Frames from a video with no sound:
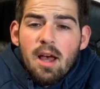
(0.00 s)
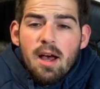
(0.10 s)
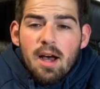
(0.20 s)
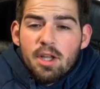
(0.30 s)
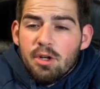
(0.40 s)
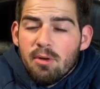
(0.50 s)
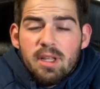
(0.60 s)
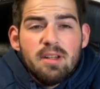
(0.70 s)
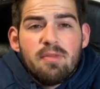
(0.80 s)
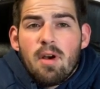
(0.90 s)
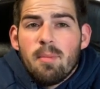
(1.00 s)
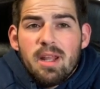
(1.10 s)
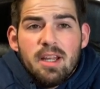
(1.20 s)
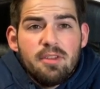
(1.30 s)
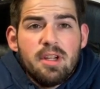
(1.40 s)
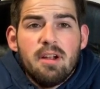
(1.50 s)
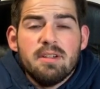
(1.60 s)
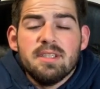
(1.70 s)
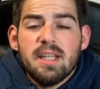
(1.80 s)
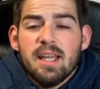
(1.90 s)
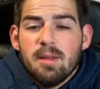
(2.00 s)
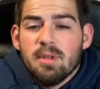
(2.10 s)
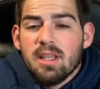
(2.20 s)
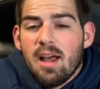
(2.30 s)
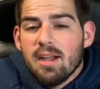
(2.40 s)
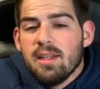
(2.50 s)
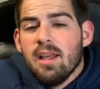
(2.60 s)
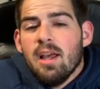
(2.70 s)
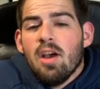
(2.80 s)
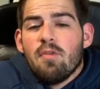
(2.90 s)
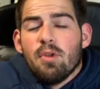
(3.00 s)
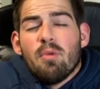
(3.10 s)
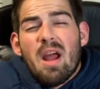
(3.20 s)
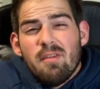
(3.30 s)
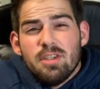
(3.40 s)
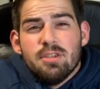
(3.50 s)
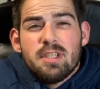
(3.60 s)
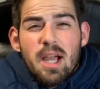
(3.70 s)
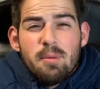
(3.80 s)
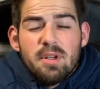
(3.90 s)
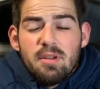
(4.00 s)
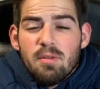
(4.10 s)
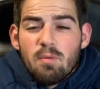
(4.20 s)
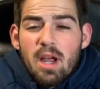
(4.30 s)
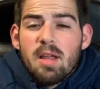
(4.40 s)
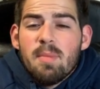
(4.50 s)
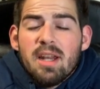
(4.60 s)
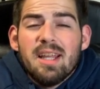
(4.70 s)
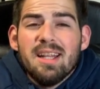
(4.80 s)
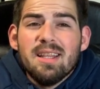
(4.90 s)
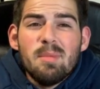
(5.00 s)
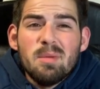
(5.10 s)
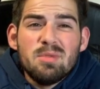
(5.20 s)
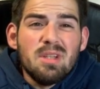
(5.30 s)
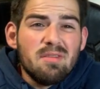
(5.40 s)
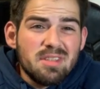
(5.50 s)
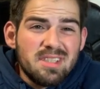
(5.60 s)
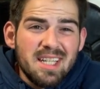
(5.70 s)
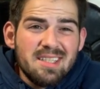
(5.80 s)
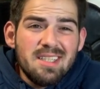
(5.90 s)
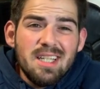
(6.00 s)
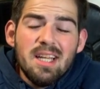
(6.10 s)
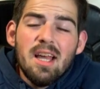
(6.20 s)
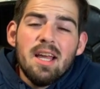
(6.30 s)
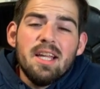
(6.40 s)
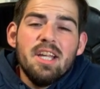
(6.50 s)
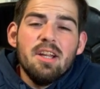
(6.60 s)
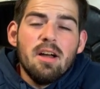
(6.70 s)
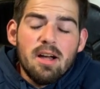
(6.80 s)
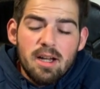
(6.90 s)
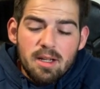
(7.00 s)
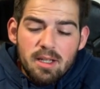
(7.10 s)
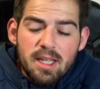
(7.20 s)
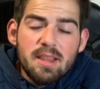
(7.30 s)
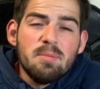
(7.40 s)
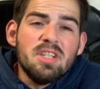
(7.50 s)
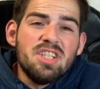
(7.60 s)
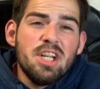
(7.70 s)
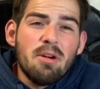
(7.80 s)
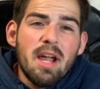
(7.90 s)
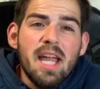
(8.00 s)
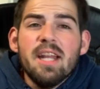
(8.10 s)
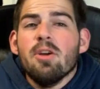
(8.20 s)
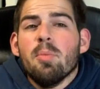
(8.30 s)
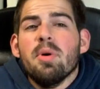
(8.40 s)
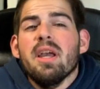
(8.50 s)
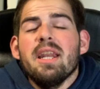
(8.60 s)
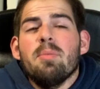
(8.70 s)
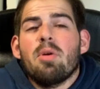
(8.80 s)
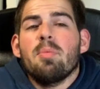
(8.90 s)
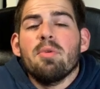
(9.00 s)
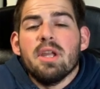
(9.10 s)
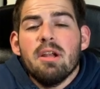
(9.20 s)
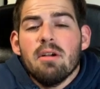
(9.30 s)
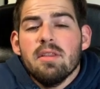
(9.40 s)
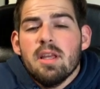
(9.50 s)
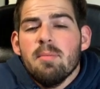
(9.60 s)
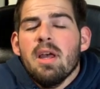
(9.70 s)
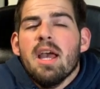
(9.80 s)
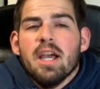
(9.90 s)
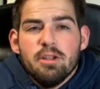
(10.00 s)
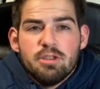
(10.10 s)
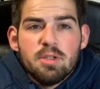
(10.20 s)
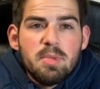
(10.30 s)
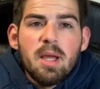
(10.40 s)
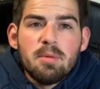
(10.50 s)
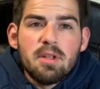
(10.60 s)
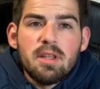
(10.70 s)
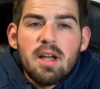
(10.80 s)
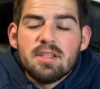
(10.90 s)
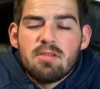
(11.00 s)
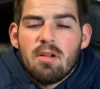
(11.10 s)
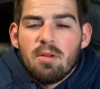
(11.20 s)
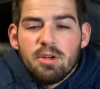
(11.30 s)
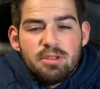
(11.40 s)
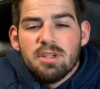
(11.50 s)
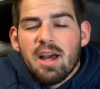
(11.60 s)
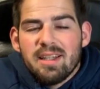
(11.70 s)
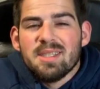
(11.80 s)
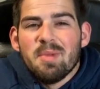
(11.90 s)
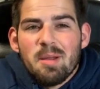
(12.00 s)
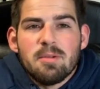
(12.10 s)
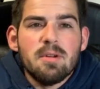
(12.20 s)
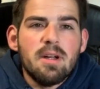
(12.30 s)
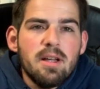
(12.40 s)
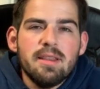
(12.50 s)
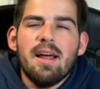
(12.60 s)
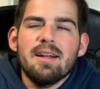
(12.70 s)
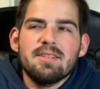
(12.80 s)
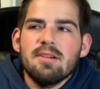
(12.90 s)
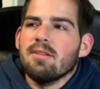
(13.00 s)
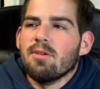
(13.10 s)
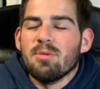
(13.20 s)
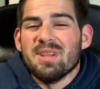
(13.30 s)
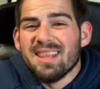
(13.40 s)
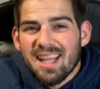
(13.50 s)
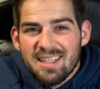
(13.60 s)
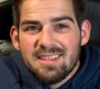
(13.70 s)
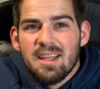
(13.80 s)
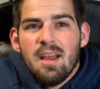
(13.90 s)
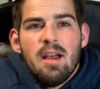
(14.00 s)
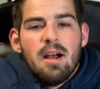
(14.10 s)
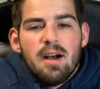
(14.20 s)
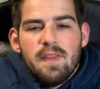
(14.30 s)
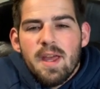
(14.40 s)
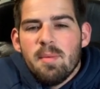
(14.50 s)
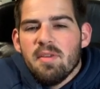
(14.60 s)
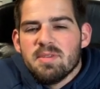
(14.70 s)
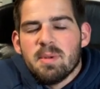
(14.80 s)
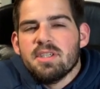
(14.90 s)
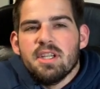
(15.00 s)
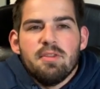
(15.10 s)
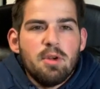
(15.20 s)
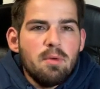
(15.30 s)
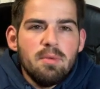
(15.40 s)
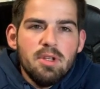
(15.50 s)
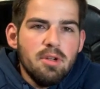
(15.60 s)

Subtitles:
You don't need to farm any other characters to get him unlocked. For the Ravagers, I would recommend getting them up to level 60, get them to tier 8, and don't put any purple gear on them, and you should be able to unlock Star-Lord. You should honestly be able to unlock Star-Lord with less on them, especially if you